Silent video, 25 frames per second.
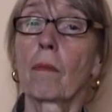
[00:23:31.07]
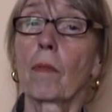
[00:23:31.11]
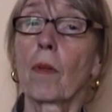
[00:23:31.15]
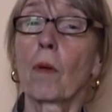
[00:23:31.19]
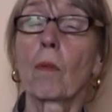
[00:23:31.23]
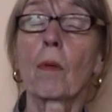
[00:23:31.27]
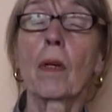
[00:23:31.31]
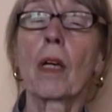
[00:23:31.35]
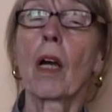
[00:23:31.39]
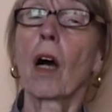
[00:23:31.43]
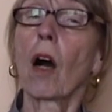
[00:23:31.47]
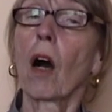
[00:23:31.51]

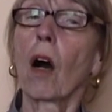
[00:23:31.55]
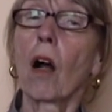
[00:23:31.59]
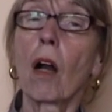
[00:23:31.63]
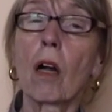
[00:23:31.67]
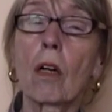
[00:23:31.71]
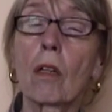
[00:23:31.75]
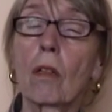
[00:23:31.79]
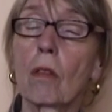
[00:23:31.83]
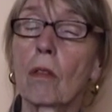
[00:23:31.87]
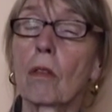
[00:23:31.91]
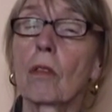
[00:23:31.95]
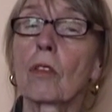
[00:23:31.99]
We all
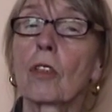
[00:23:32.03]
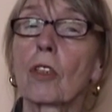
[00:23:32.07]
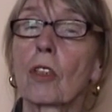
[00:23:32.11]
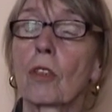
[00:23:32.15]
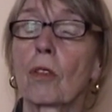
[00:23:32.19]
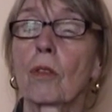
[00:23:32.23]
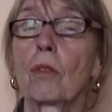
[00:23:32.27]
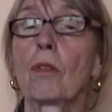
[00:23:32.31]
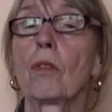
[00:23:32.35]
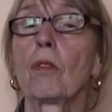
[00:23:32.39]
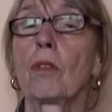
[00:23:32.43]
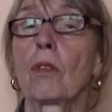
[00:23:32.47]
go
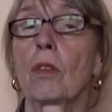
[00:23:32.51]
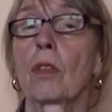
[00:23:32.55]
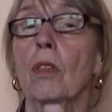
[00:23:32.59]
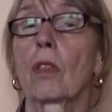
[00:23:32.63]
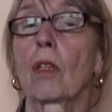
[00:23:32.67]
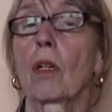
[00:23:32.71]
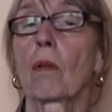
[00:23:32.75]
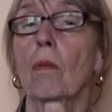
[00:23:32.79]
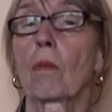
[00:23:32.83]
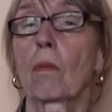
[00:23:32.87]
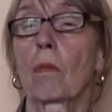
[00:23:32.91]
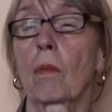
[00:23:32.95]
through,
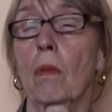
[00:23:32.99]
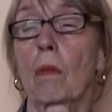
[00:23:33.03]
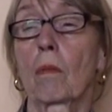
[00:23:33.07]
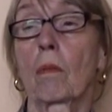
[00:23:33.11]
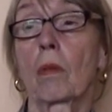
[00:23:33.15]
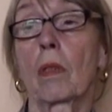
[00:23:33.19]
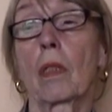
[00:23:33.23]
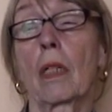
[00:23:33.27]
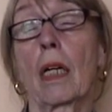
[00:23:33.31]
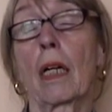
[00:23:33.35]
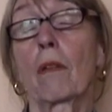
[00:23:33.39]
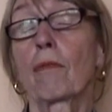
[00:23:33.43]

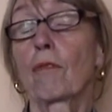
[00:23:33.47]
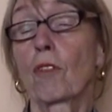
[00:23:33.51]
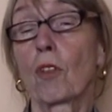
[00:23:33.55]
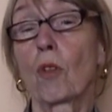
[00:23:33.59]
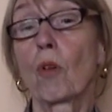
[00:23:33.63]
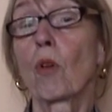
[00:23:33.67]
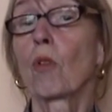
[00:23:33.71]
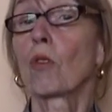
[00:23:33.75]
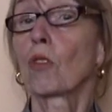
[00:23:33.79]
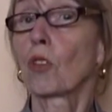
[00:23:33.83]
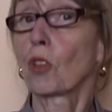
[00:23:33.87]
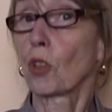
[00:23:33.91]
we have to
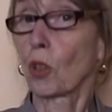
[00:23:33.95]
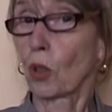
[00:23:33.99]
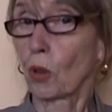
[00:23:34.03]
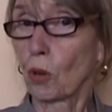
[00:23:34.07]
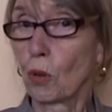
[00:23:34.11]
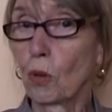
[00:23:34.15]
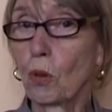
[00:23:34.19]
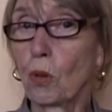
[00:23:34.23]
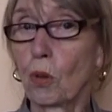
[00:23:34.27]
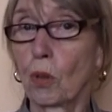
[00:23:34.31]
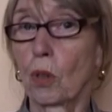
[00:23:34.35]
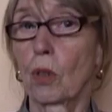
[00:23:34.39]
go
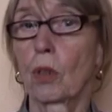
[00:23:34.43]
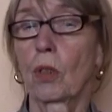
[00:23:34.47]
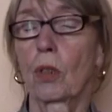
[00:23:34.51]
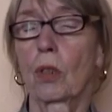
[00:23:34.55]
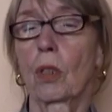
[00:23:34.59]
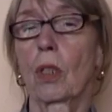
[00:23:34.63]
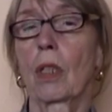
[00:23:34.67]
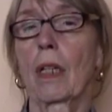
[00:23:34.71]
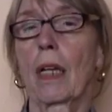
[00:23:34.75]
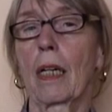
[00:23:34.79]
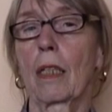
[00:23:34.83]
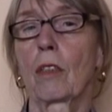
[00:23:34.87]
through
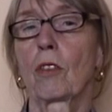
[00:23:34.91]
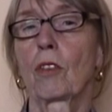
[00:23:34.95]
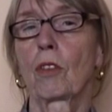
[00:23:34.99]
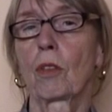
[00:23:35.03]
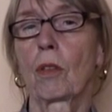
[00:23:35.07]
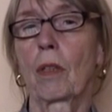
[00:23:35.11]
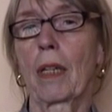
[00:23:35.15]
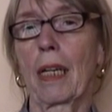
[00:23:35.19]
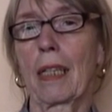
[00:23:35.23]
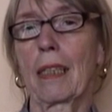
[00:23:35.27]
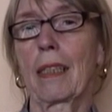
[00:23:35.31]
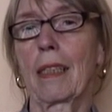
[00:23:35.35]
the life to
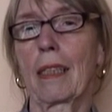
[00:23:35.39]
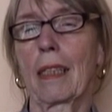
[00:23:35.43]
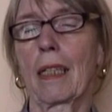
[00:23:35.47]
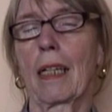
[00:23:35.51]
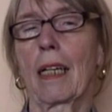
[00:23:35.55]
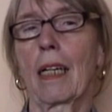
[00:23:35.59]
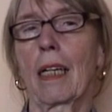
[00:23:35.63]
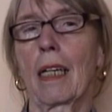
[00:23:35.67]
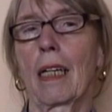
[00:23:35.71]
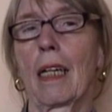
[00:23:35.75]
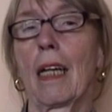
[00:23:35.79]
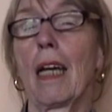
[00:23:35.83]
get
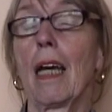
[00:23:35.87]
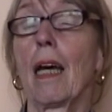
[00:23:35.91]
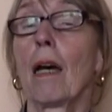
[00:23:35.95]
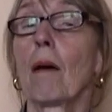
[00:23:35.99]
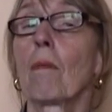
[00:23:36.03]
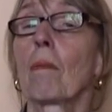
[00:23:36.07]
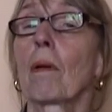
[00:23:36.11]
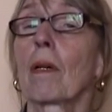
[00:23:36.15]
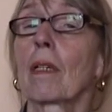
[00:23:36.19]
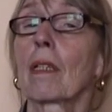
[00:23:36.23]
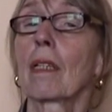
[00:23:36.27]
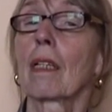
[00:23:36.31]
there,
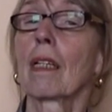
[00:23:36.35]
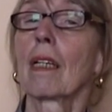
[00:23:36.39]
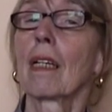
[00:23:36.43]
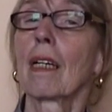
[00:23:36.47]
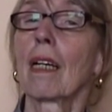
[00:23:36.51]
but